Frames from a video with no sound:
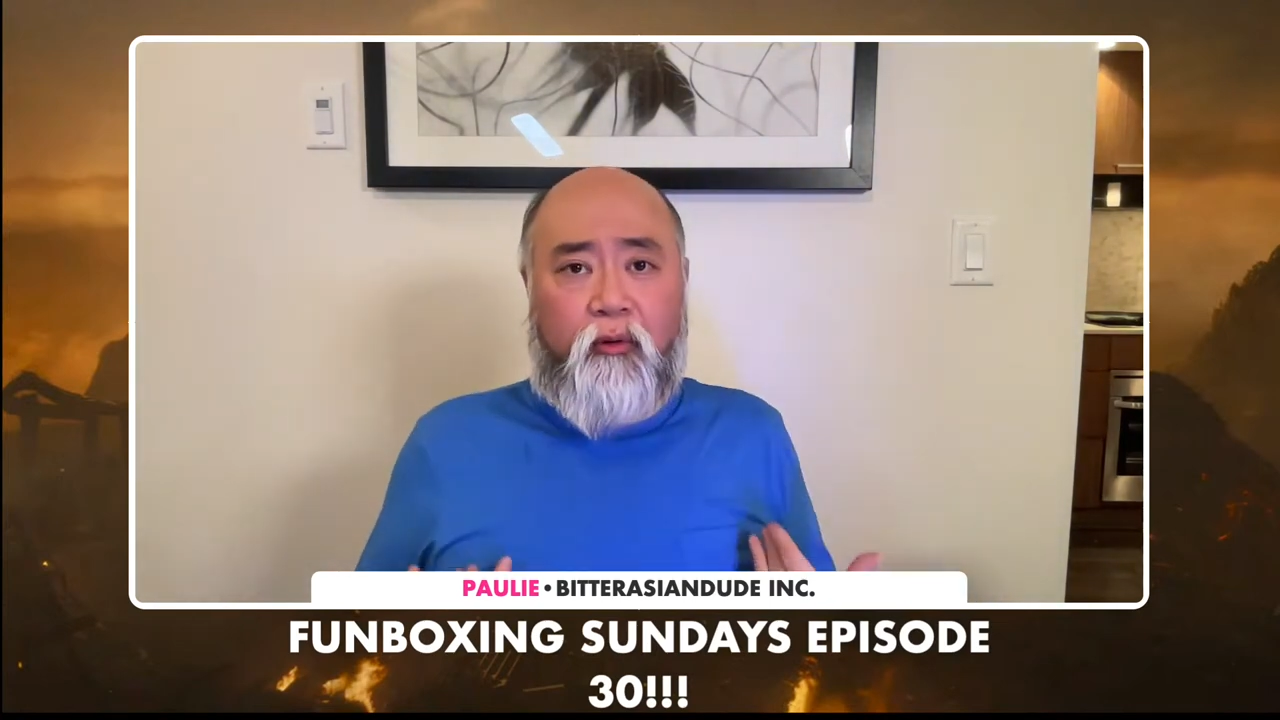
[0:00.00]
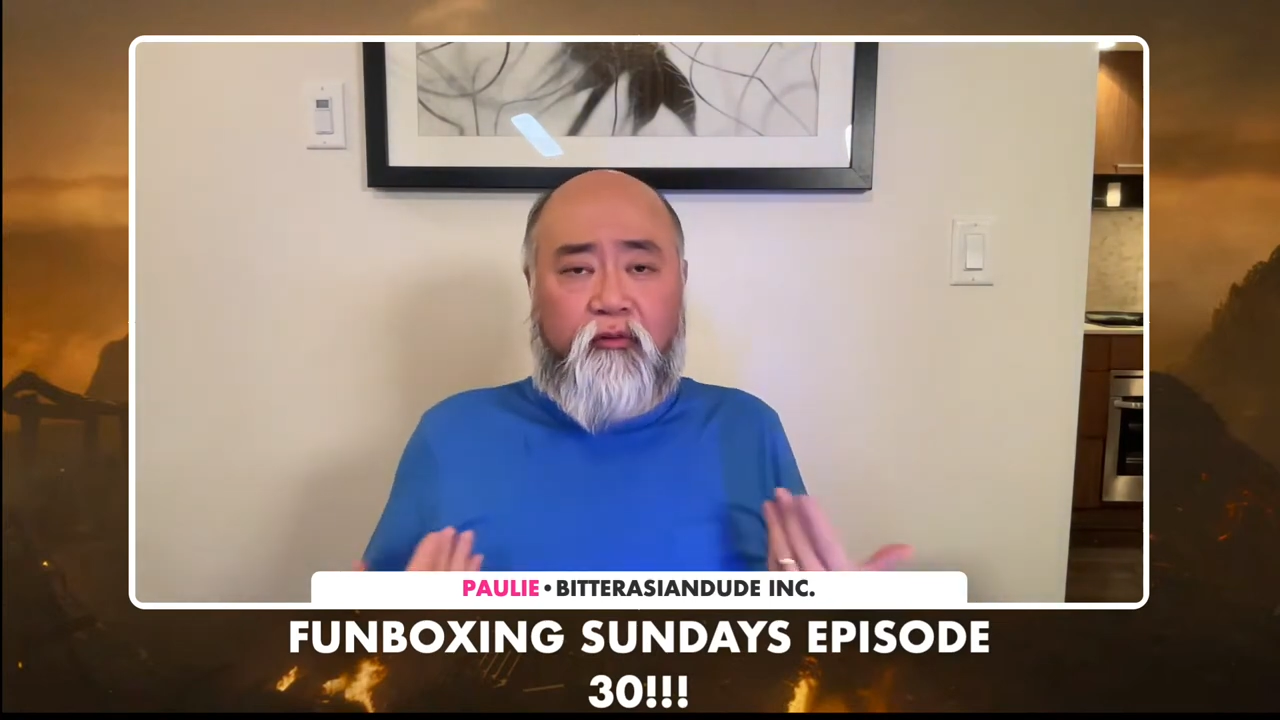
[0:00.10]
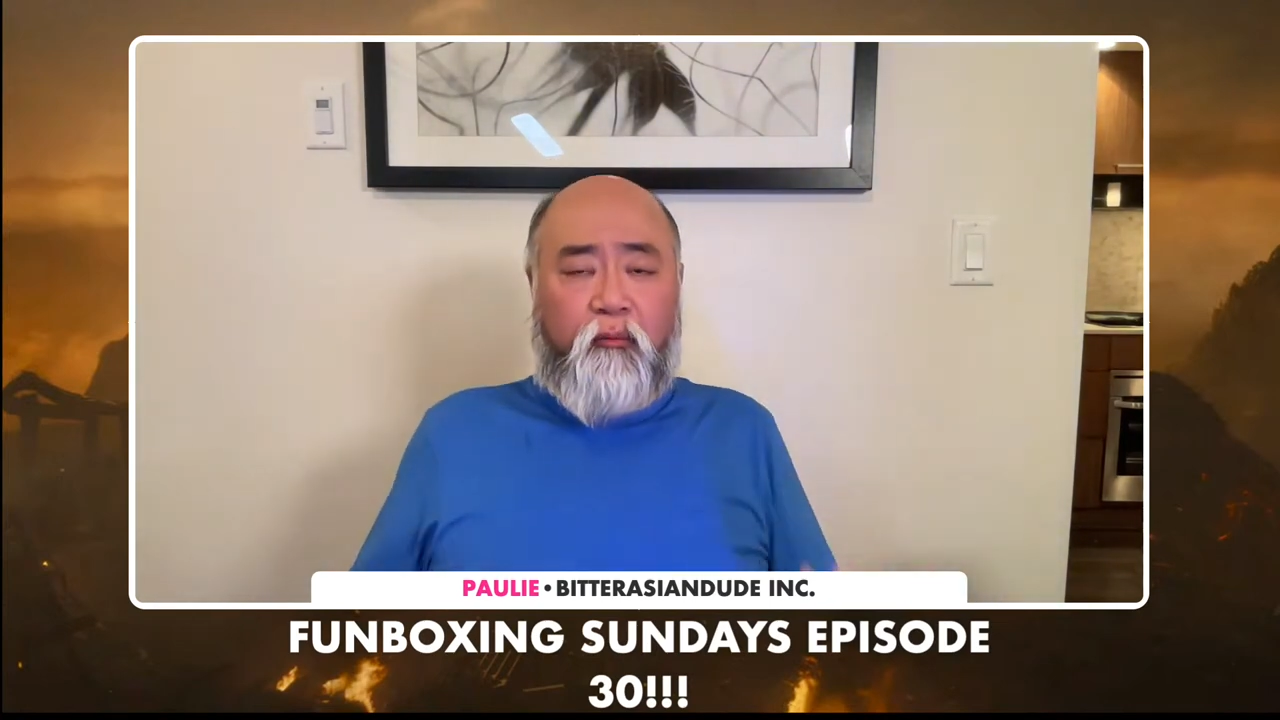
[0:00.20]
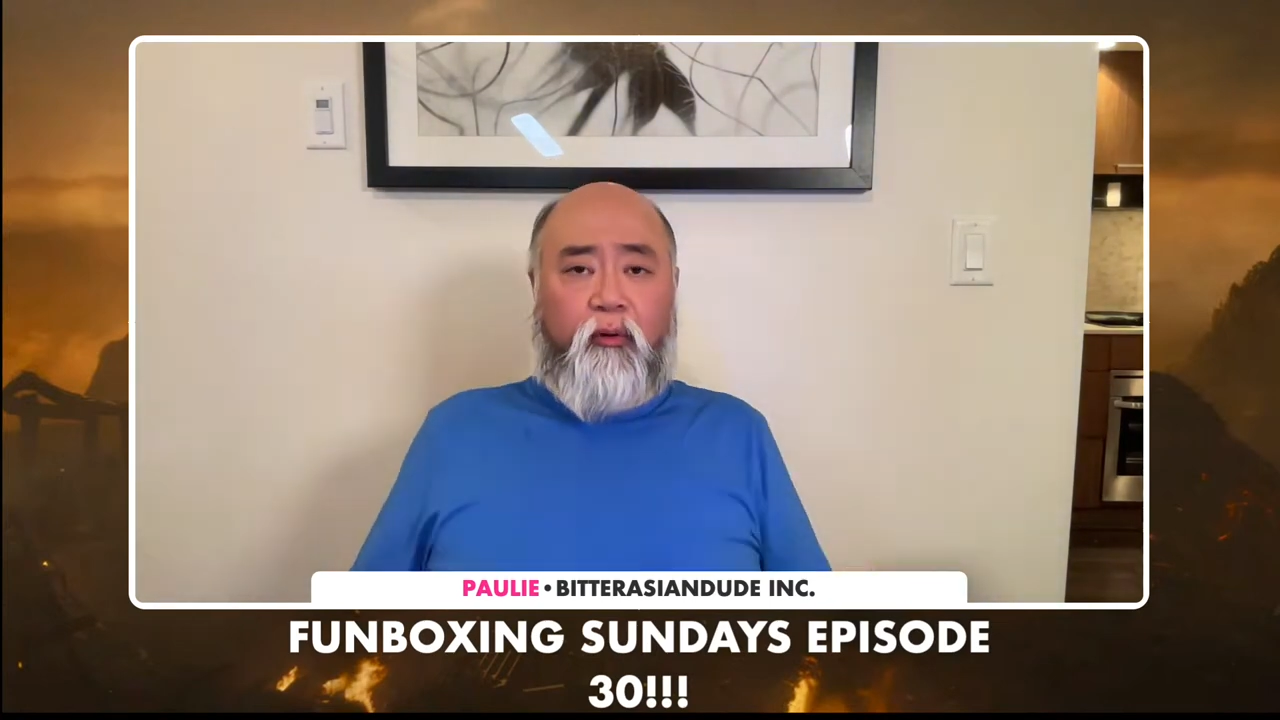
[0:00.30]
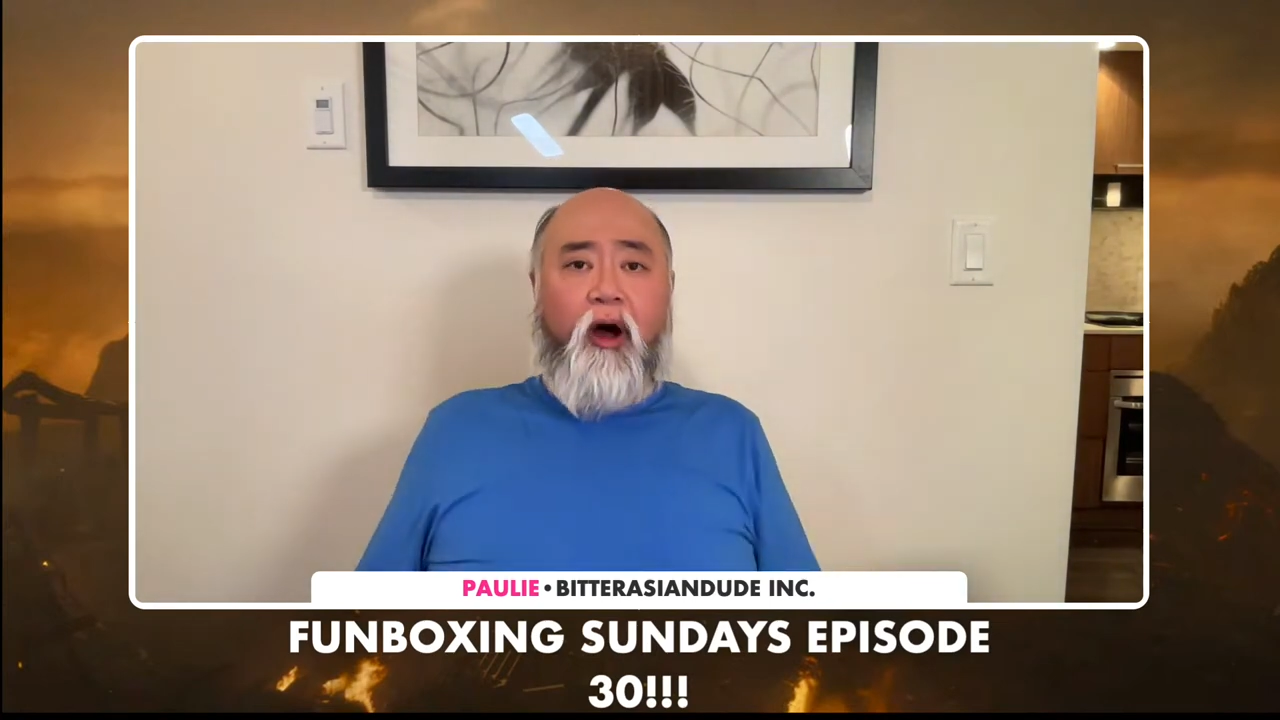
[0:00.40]

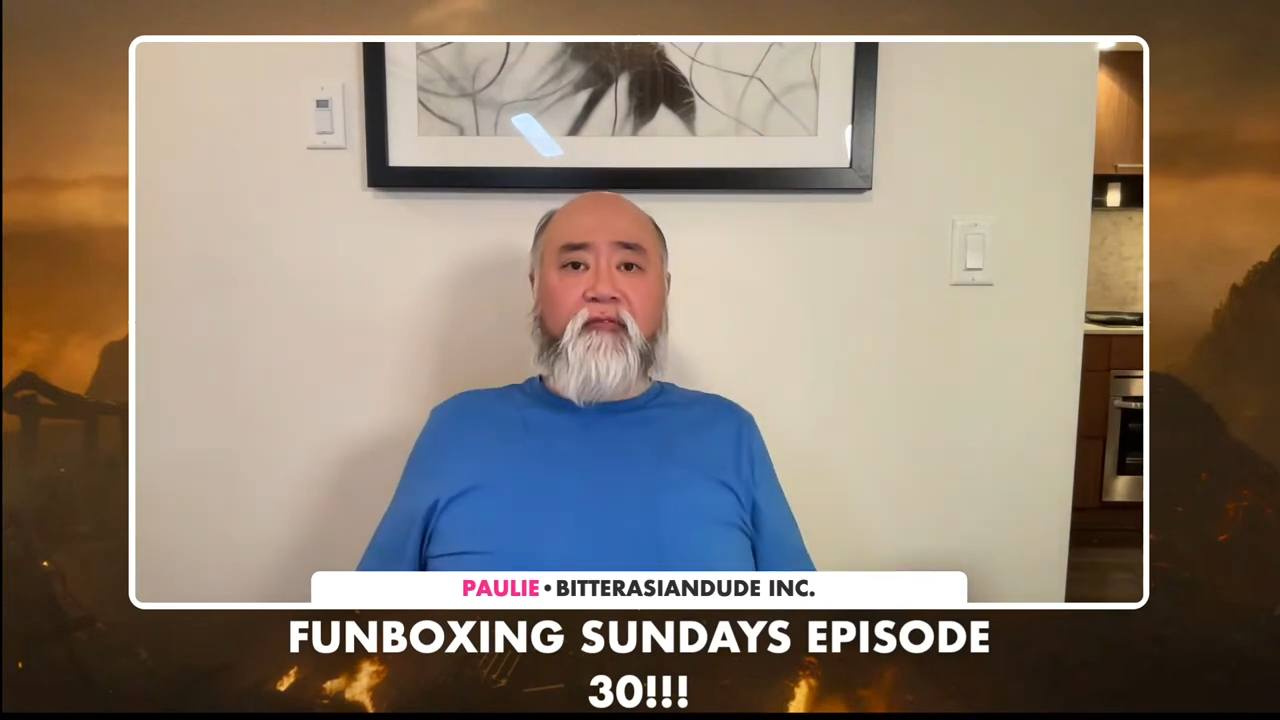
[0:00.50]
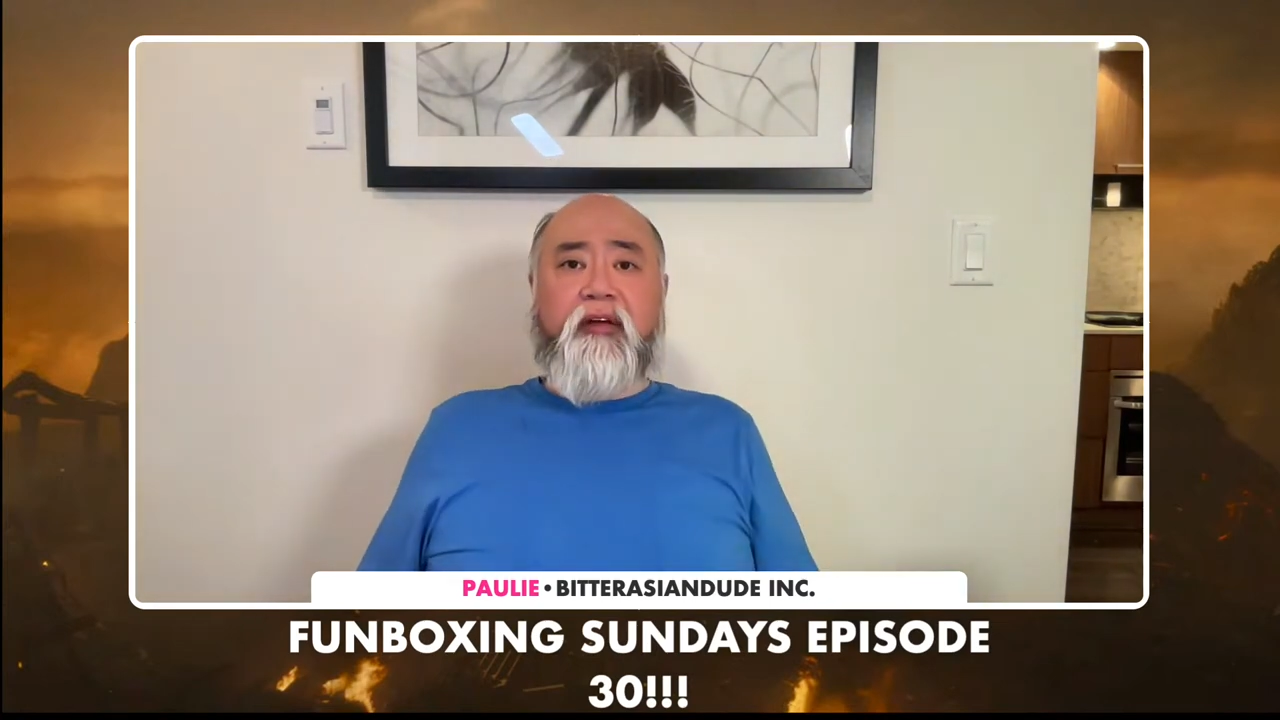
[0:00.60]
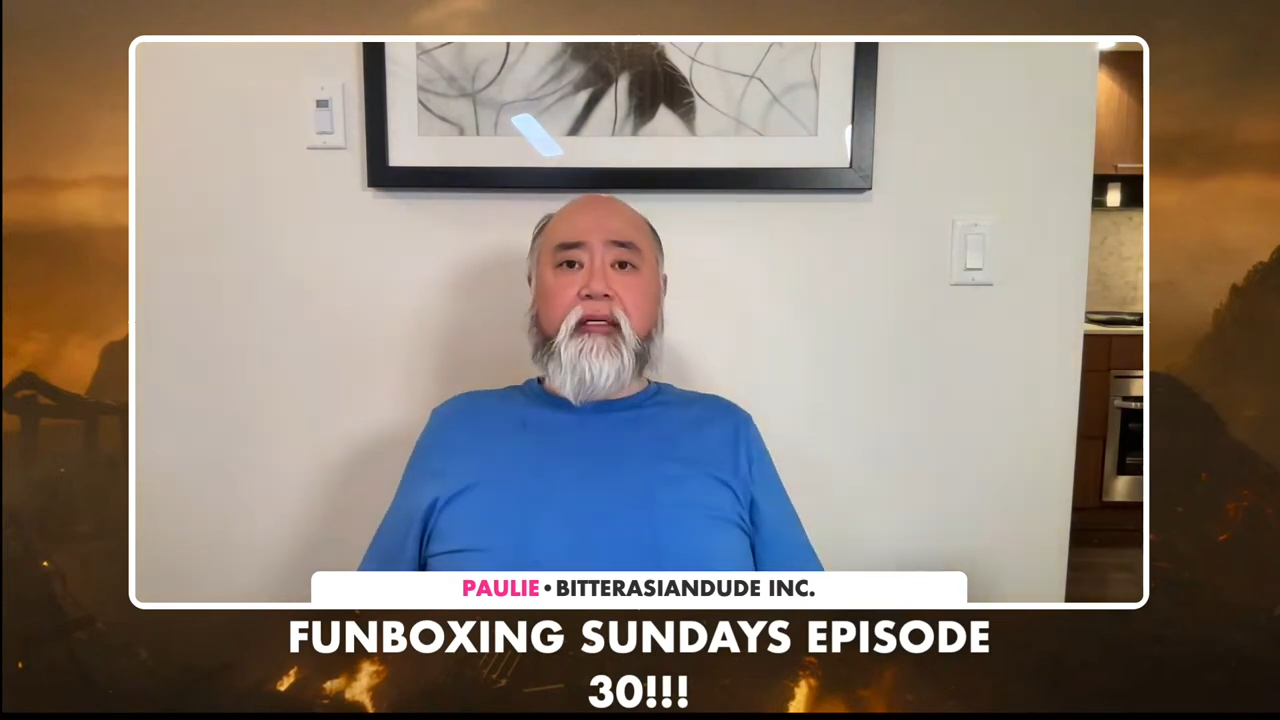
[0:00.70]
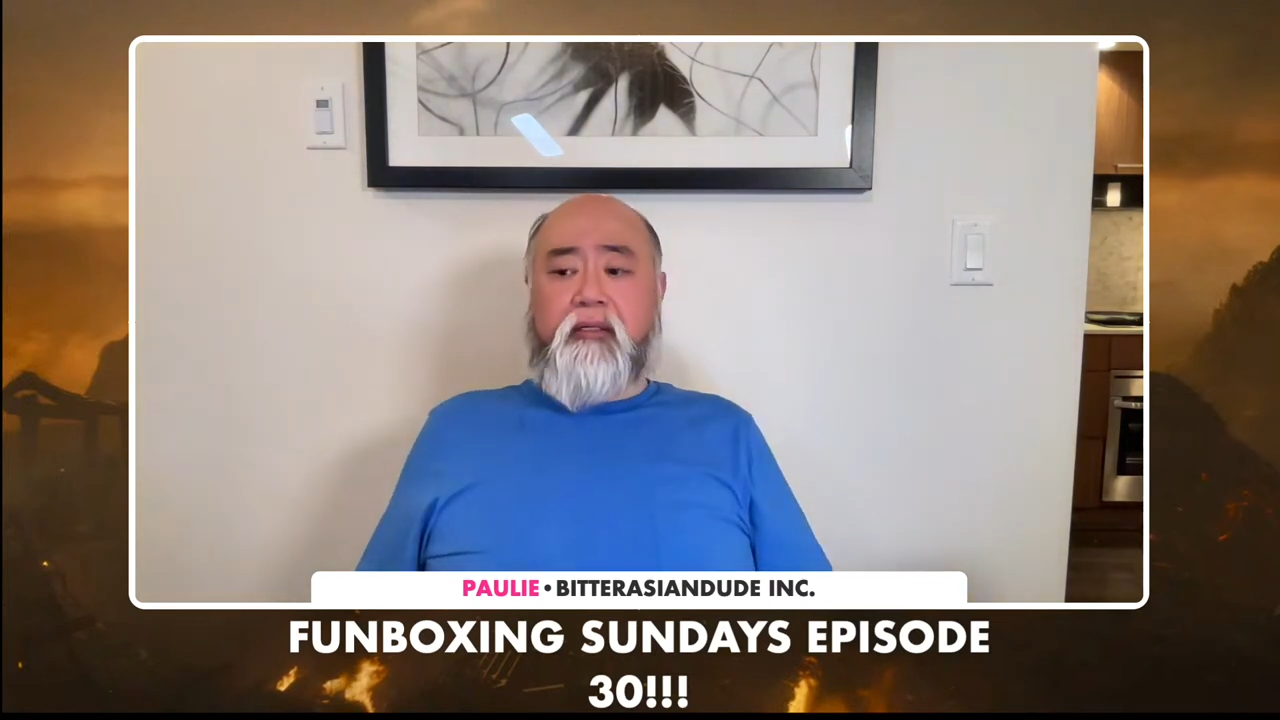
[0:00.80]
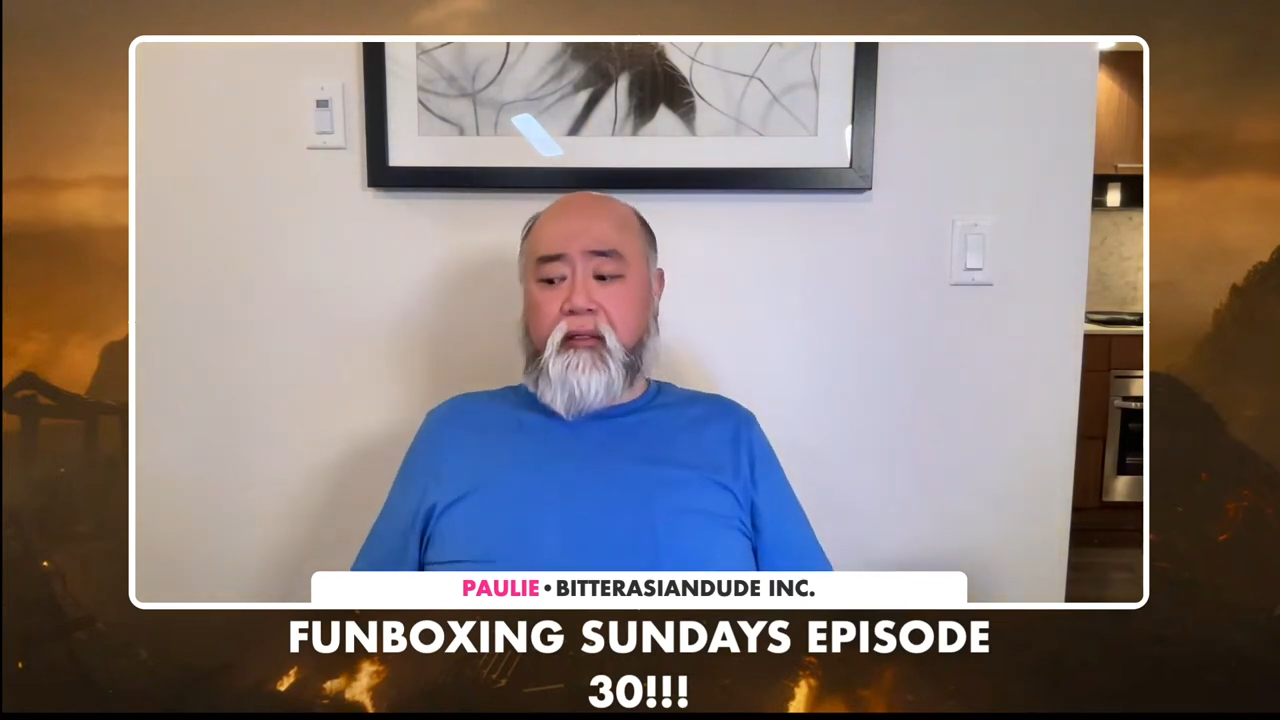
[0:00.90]
for
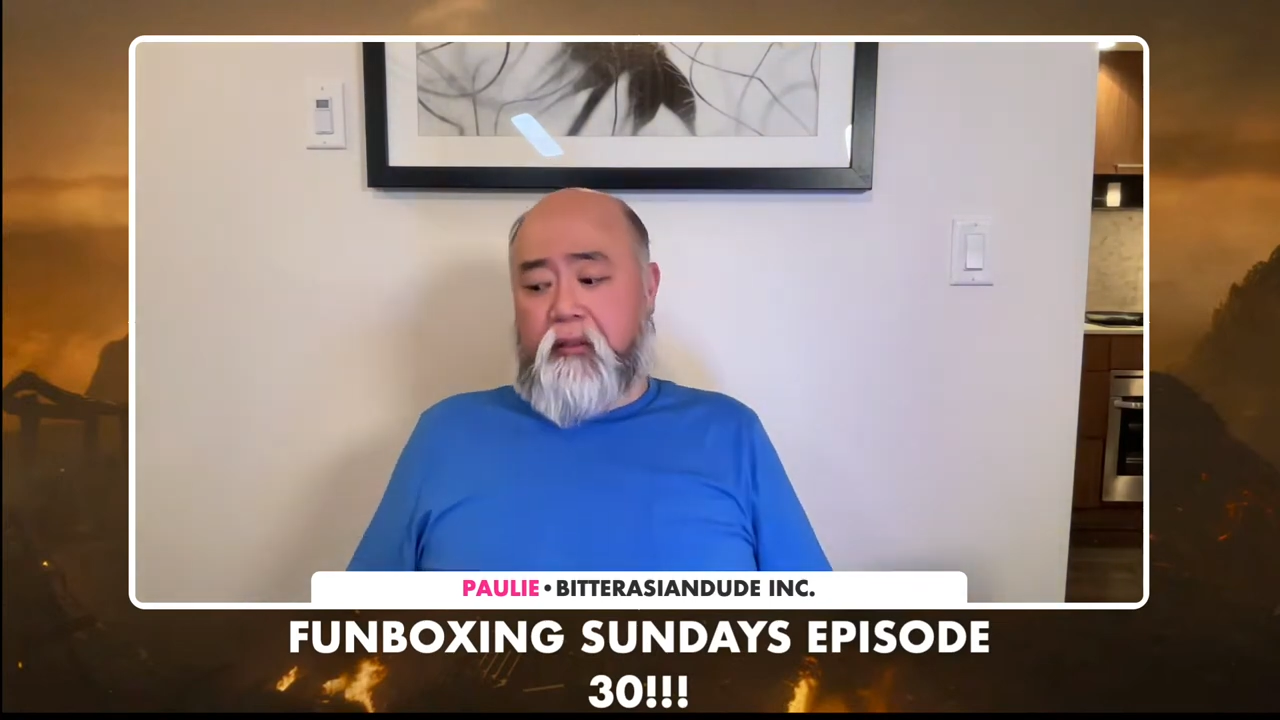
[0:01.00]
profit.